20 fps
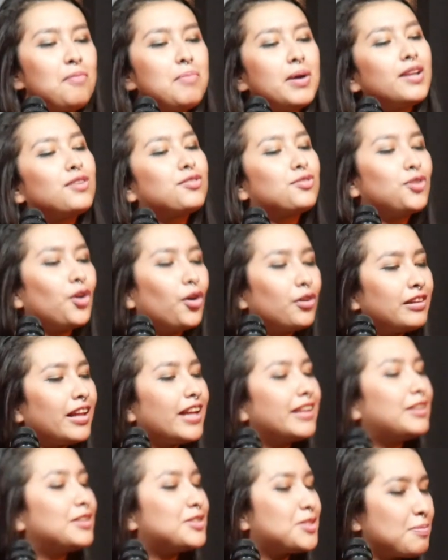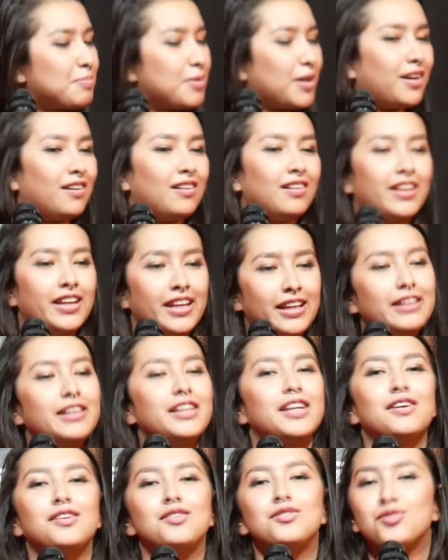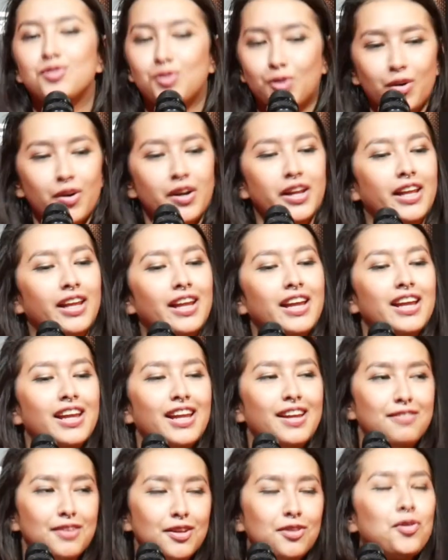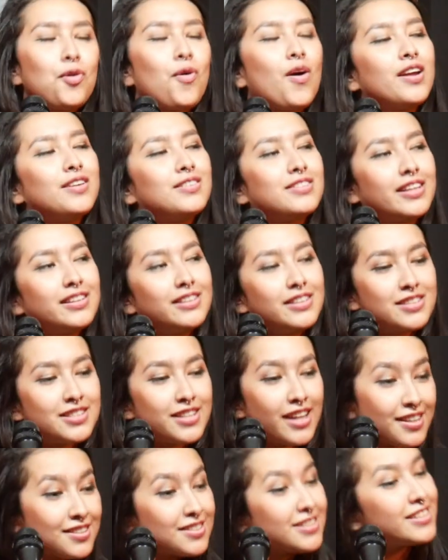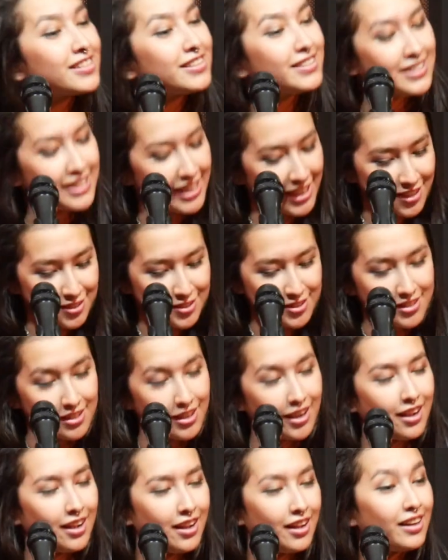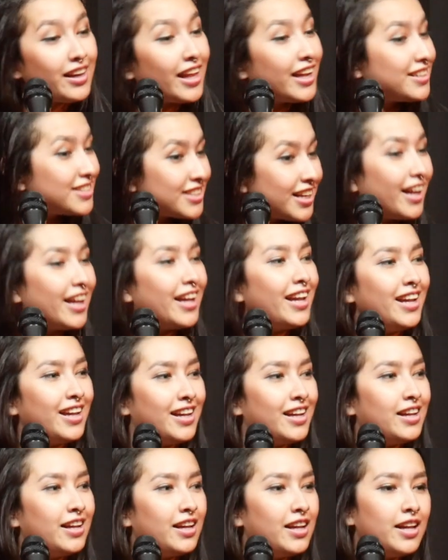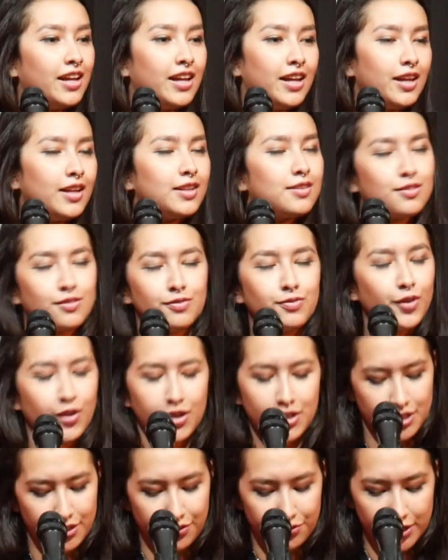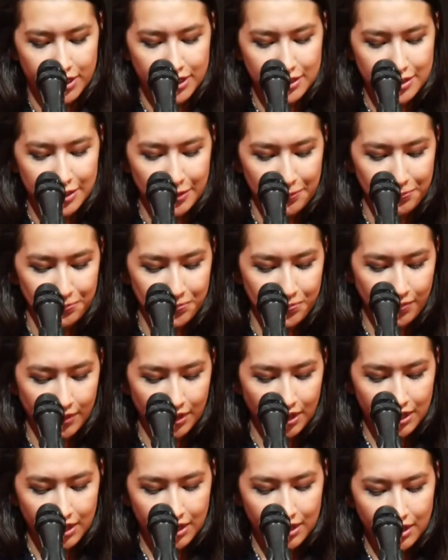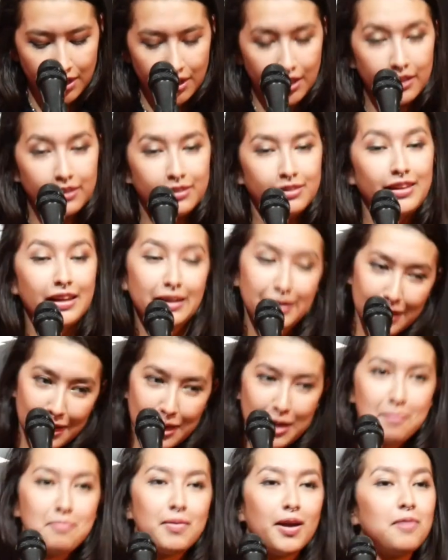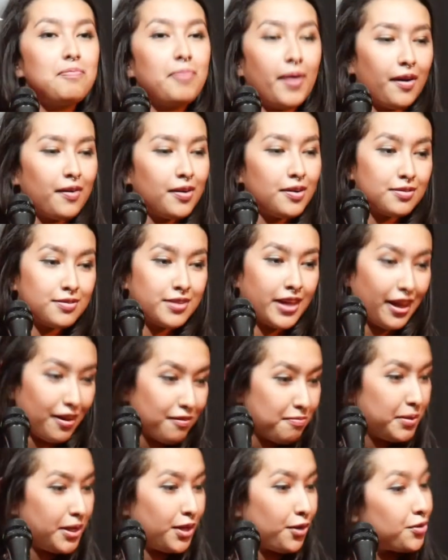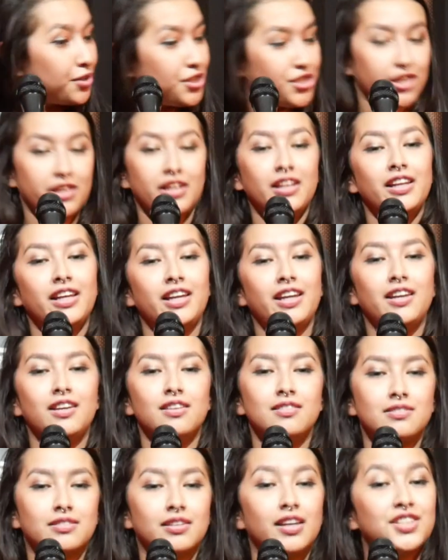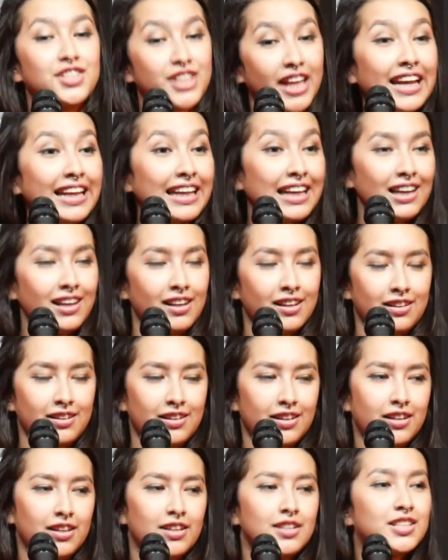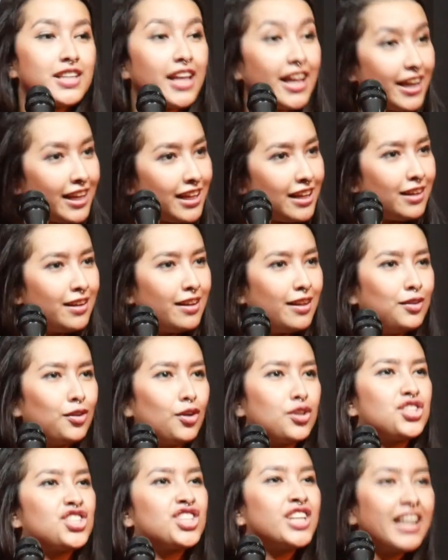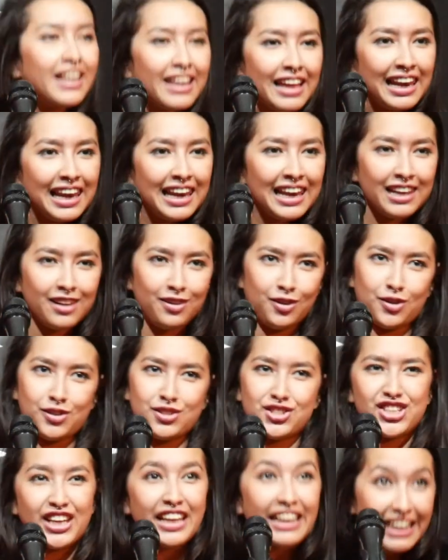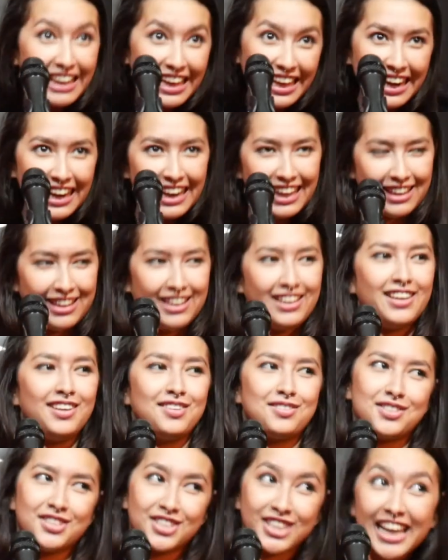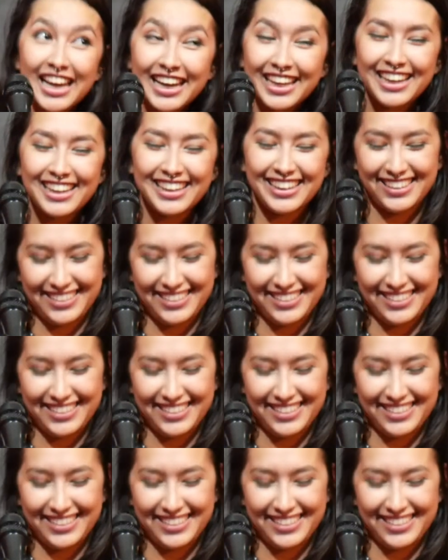but it's not like the typical Indian story. Even though I said it tastes like Thai, it's very different. The name my parents gave me originally is Sheryl. Sheryl, not Sheryl, not Sheryl, it's Sheryl.